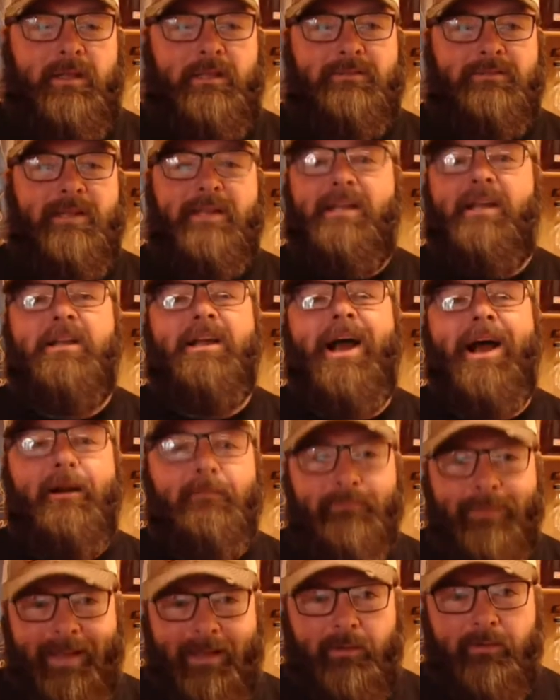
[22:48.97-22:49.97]
like a
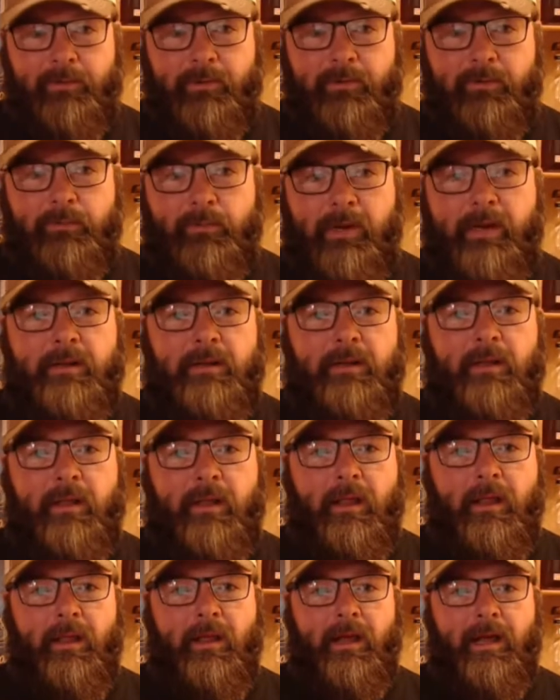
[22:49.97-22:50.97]
compound, right?
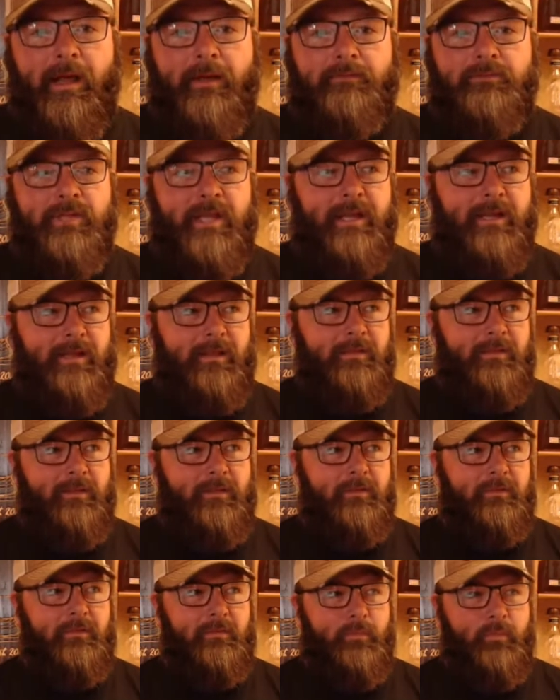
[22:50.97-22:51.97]
I've taken
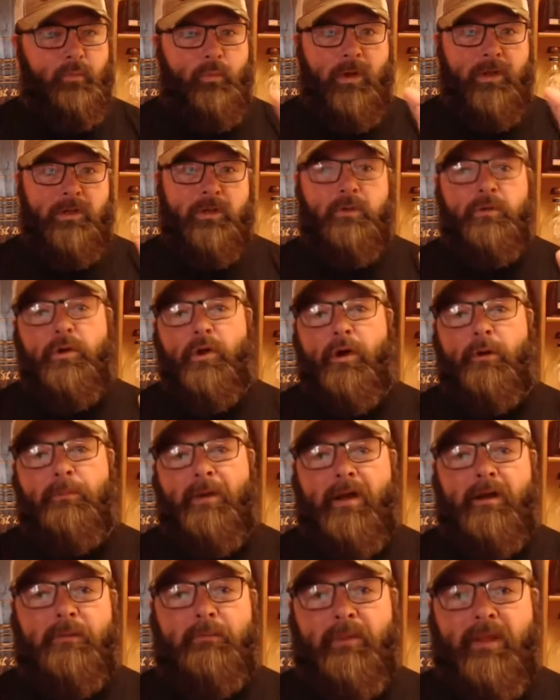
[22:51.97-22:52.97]
what you know
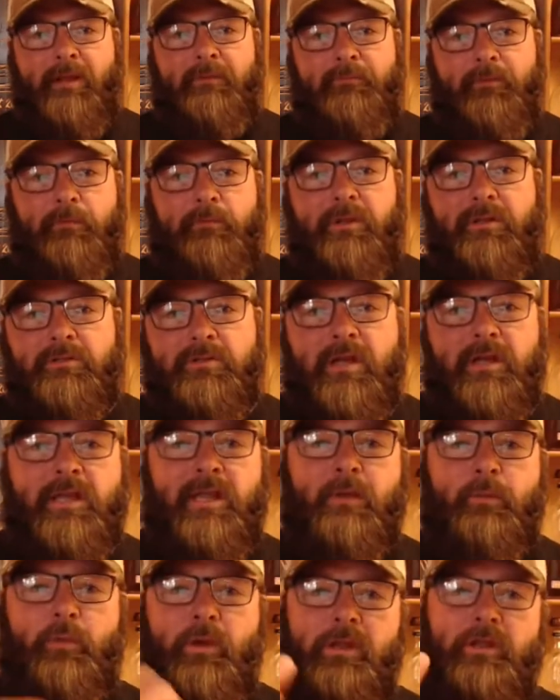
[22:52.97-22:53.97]
about it being from
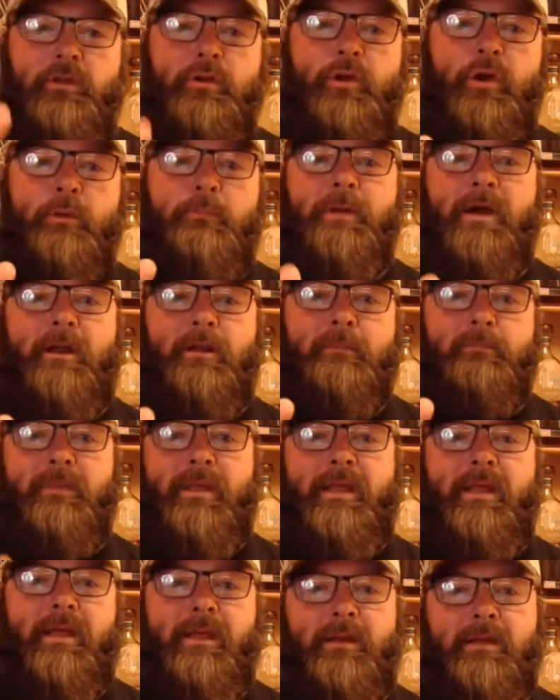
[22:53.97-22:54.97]
Kentucky, what you know about it
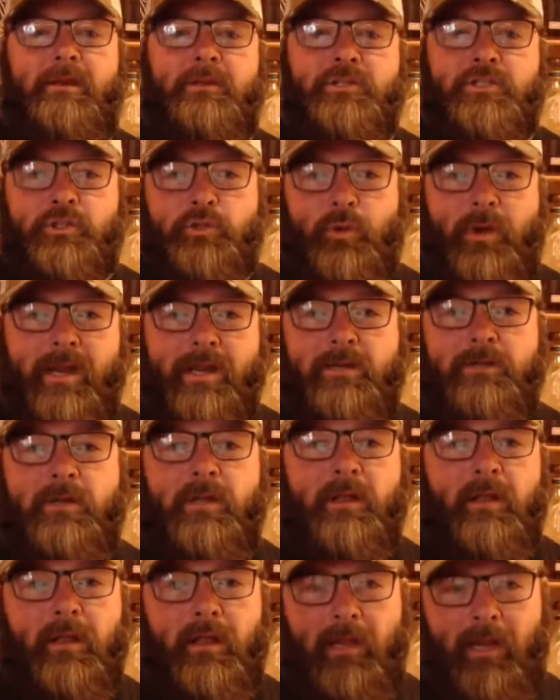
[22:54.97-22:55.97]
being straight,
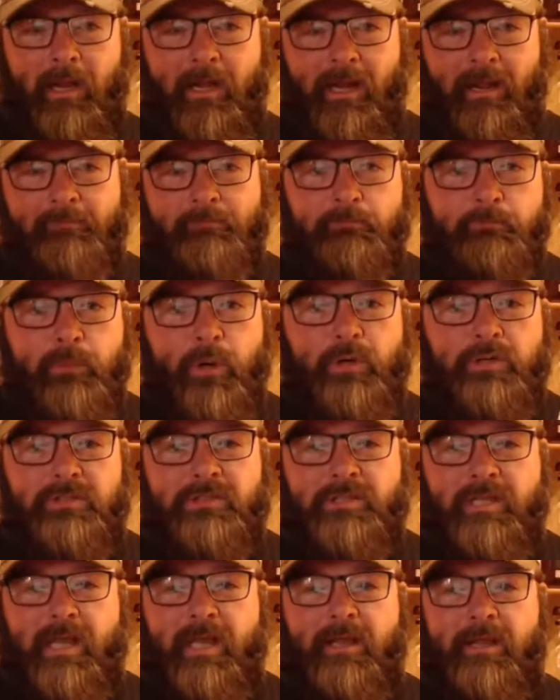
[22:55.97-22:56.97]
and I've
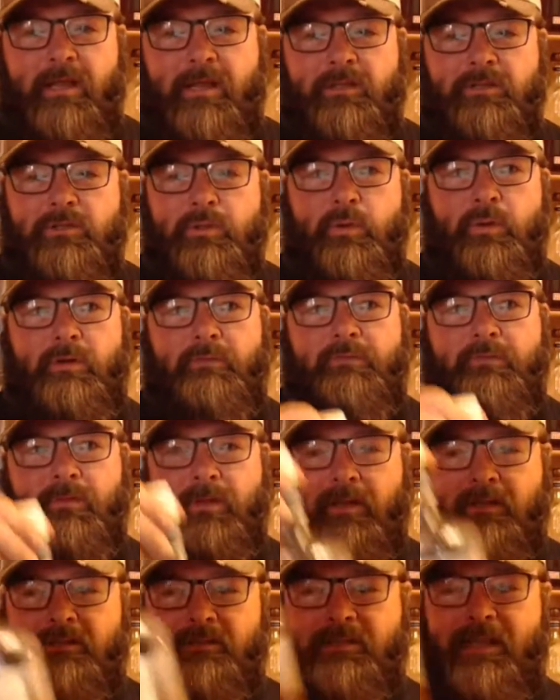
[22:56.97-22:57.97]
merged that into
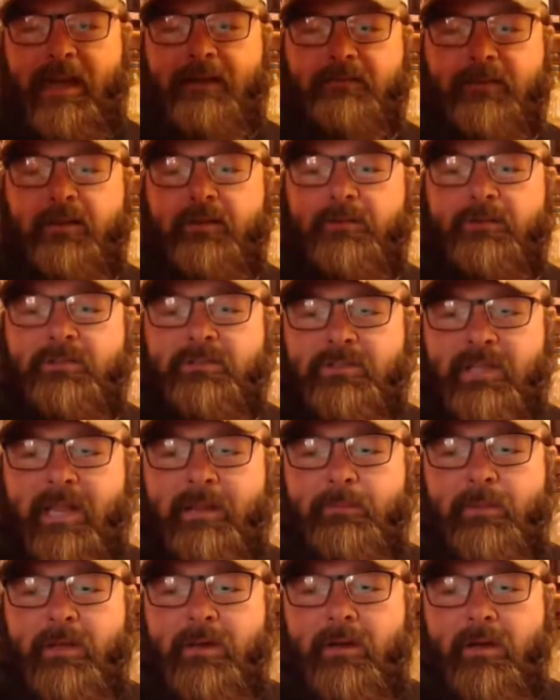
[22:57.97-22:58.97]
a solid
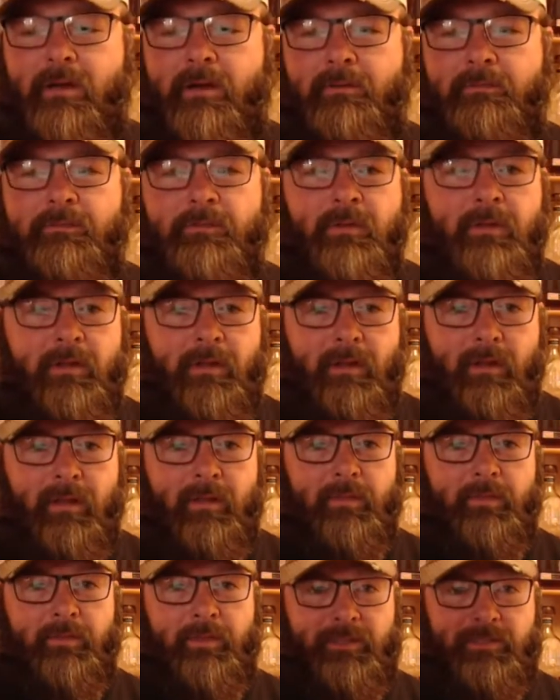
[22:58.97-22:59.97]
statement of
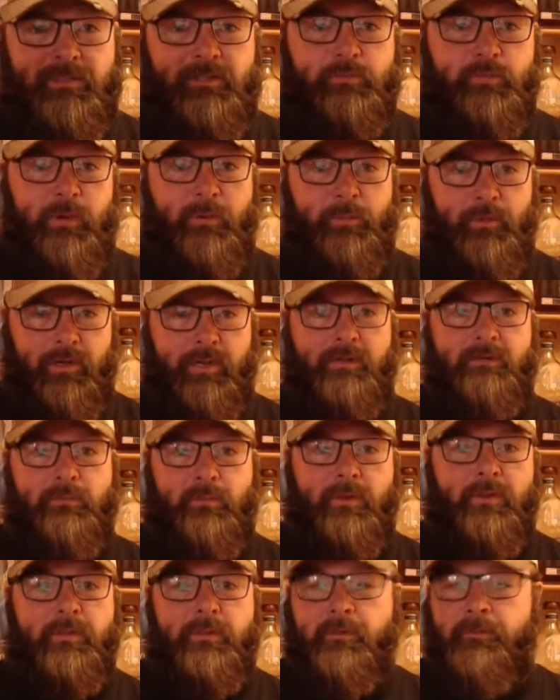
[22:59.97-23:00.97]
this is what we're
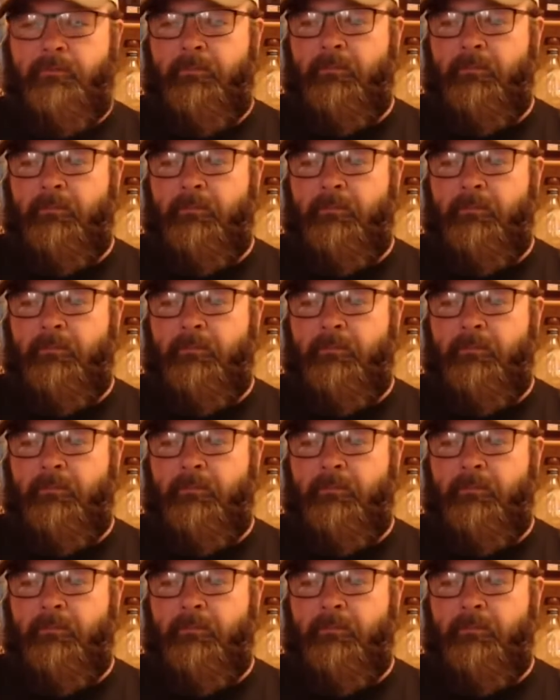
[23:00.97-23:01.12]
dealing with.